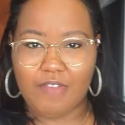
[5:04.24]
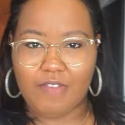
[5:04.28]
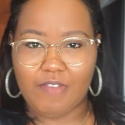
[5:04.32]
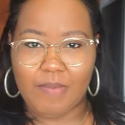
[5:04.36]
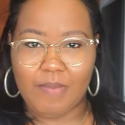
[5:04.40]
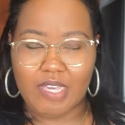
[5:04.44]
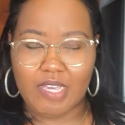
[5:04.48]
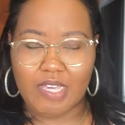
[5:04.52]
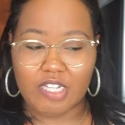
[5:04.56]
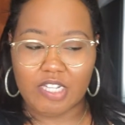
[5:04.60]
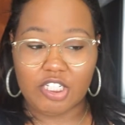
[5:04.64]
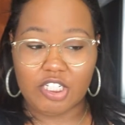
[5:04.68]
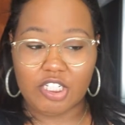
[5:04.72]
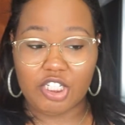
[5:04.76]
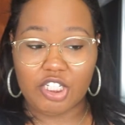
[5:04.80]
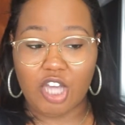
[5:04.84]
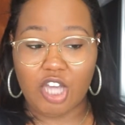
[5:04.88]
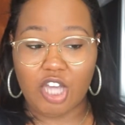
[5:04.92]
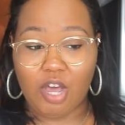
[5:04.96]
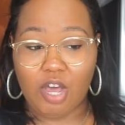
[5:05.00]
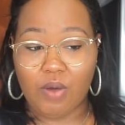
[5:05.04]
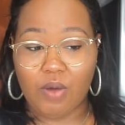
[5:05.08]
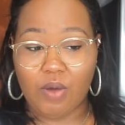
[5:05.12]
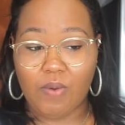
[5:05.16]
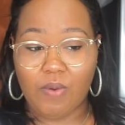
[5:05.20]
you're making
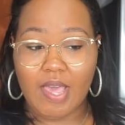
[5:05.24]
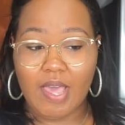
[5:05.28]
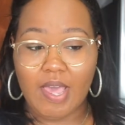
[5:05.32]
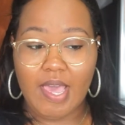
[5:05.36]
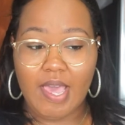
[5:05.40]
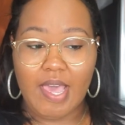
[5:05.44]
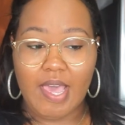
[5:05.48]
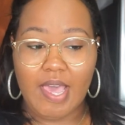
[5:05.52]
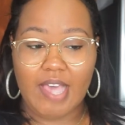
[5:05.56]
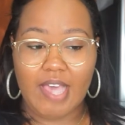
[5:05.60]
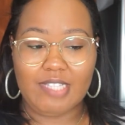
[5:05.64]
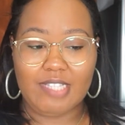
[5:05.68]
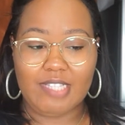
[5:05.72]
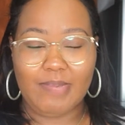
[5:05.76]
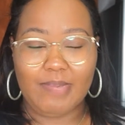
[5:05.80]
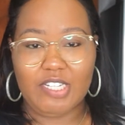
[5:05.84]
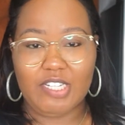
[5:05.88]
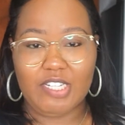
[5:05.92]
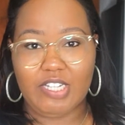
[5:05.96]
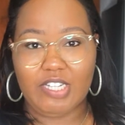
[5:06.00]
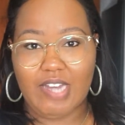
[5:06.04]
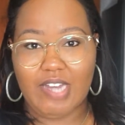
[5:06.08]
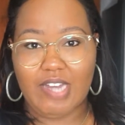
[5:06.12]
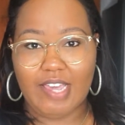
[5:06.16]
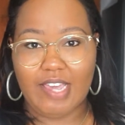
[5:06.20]
chow,
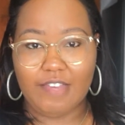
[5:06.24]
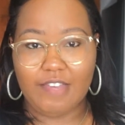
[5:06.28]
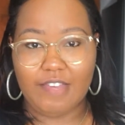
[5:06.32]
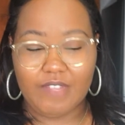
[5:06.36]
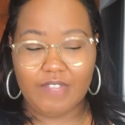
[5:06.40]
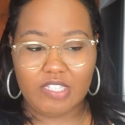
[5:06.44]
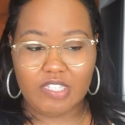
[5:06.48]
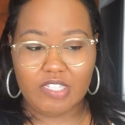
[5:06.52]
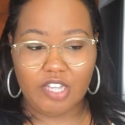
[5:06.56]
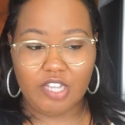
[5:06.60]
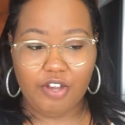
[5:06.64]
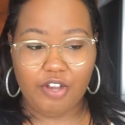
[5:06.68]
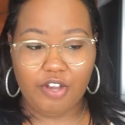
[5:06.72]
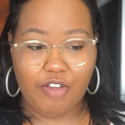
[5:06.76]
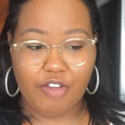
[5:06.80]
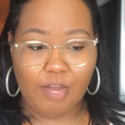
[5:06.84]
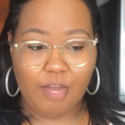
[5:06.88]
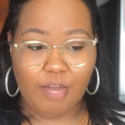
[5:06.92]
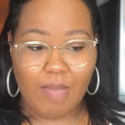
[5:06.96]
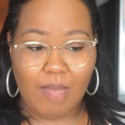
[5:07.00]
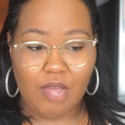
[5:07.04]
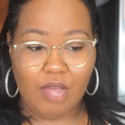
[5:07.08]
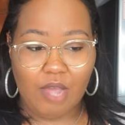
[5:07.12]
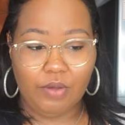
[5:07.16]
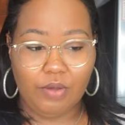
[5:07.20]
especially like if it's a green
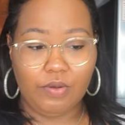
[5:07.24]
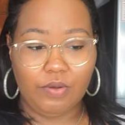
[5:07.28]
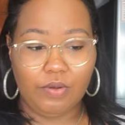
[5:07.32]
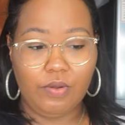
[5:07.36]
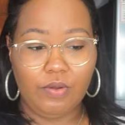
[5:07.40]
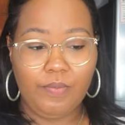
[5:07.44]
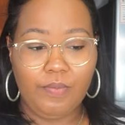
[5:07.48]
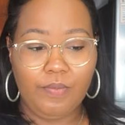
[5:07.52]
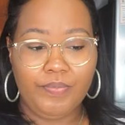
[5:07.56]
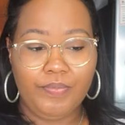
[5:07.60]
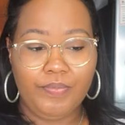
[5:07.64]
mango.